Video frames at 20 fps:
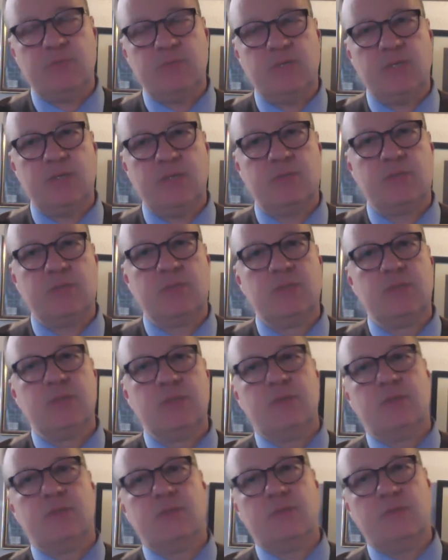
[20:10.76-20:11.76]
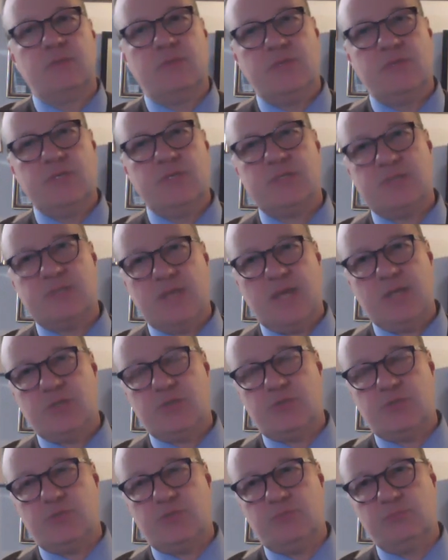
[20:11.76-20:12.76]
that this
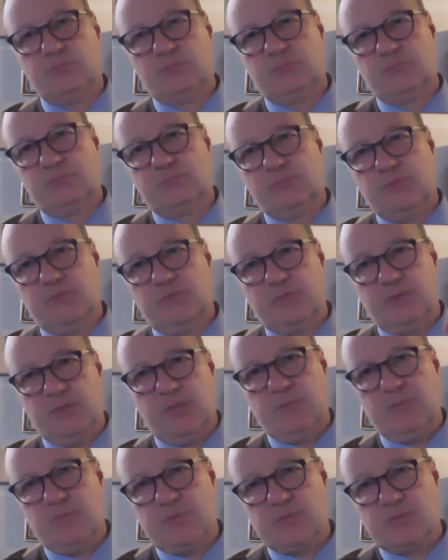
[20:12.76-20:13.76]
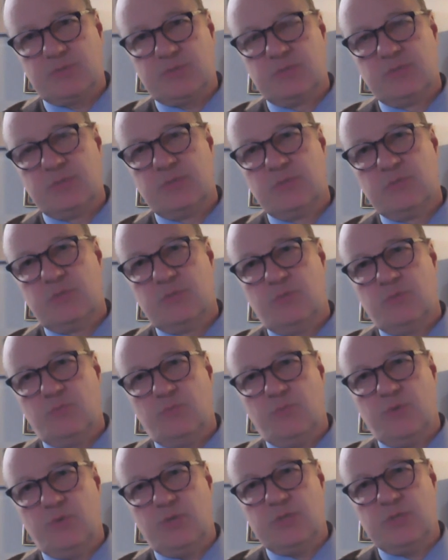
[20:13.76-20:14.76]
statue of Columbus
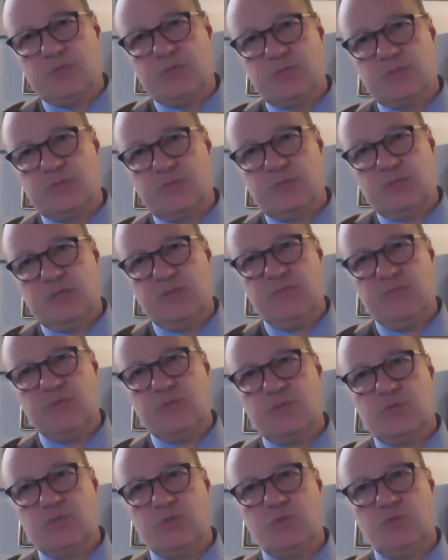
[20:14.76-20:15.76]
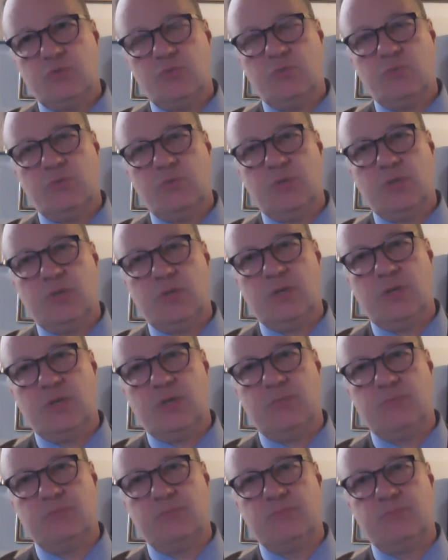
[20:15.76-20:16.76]
was given to
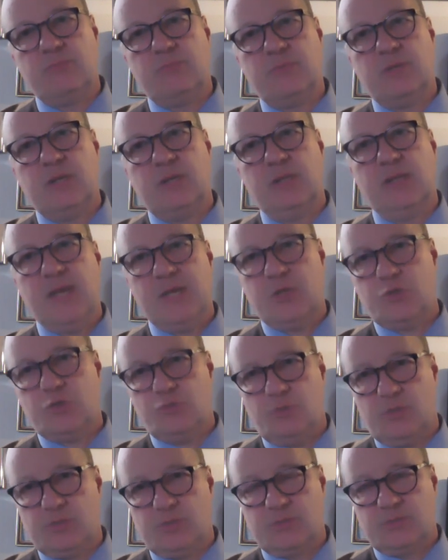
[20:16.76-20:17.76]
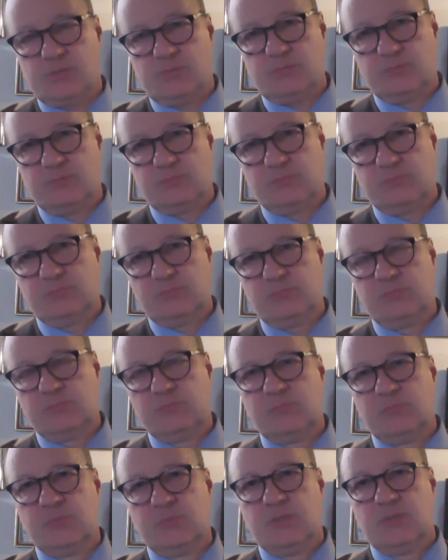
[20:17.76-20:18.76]
um, a land trust.
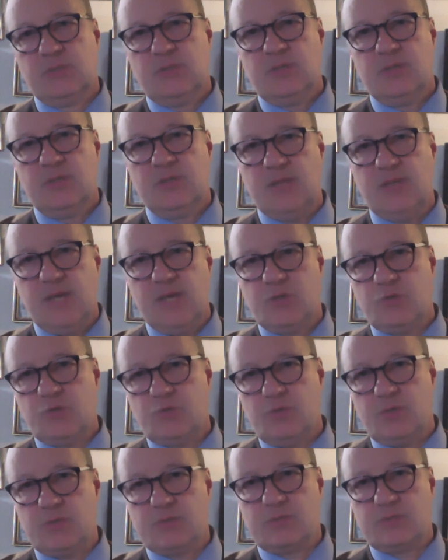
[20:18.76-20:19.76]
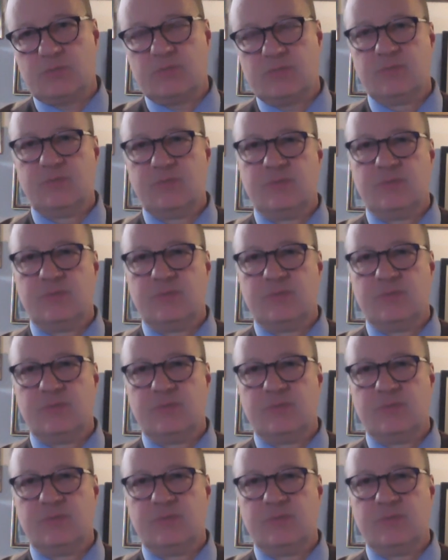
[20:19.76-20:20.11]
And the land trust